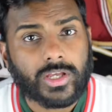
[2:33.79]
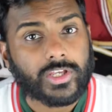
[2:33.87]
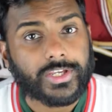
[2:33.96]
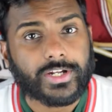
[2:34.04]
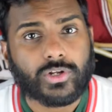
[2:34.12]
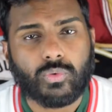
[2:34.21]

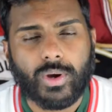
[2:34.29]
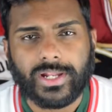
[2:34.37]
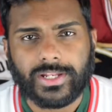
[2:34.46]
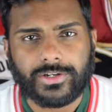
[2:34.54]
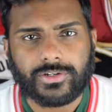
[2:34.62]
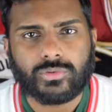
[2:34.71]
You had Kawhi
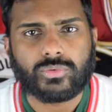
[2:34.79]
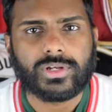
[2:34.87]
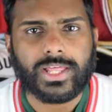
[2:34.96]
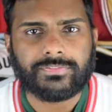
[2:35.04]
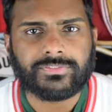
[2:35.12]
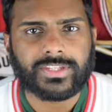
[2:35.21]
Leonard, who
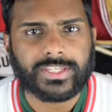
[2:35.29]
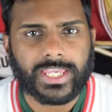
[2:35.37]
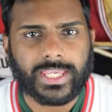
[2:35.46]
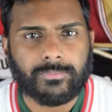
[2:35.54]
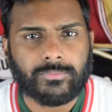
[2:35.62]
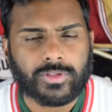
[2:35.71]
left the
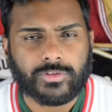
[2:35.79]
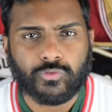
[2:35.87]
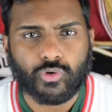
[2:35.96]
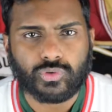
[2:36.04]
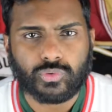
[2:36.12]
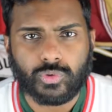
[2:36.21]
game in the
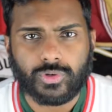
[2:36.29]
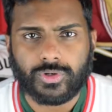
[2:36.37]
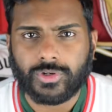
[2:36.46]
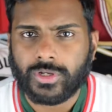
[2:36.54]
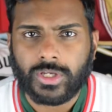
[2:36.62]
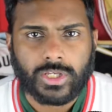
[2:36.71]
fourth
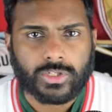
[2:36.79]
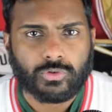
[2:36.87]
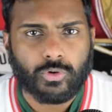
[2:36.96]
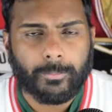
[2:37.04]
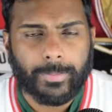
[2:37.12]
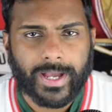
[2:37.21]
quarter to
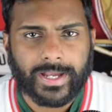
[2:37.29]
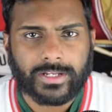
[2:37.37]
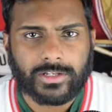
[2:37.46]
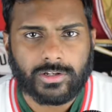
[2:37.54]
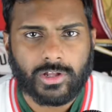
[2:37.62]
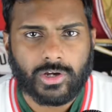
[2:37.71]
go back
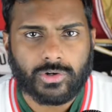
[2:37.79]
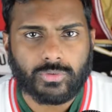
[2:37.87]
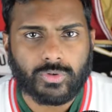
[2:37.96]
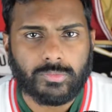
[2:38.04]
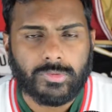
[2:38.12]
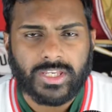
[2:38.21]
in the locker
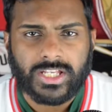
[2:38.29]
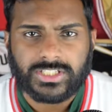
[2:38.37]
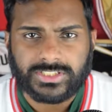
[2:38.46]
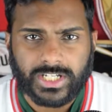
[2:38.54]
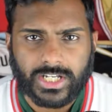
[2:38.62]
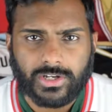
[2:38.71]
room,
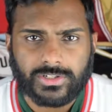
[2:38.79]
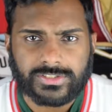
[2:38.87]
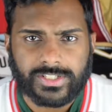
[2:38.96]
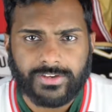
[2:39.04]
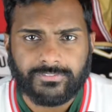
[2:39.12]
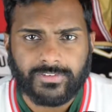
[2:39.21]
check out
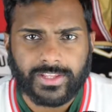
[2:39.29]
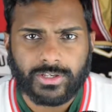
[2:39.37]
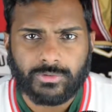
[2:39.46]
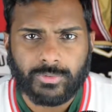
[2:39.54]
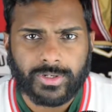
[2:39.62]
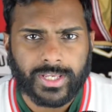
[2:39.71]
his left
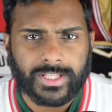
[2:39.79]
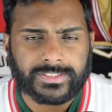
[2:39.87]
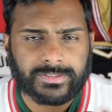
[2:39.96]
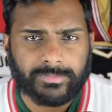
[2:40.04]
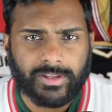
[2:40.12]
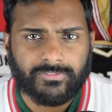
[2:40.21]
leg, where he had
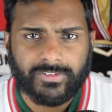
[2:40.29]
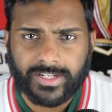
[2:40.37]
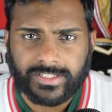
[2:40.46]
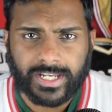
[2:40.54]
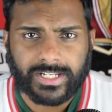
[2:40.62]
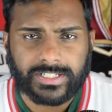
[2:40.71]
some left
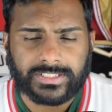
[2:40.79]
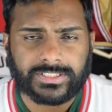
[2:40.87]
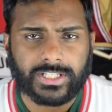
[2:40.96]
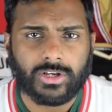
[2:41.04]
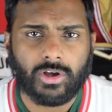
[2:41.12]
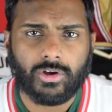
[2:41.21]
leg tightness,
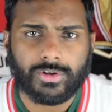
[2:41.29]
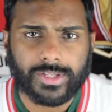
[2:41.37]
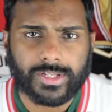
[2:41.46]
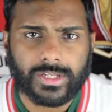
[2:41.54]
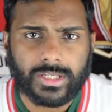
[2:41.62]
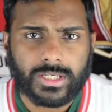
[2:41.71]
they called
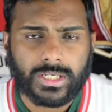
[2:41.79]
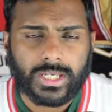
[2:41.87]
it.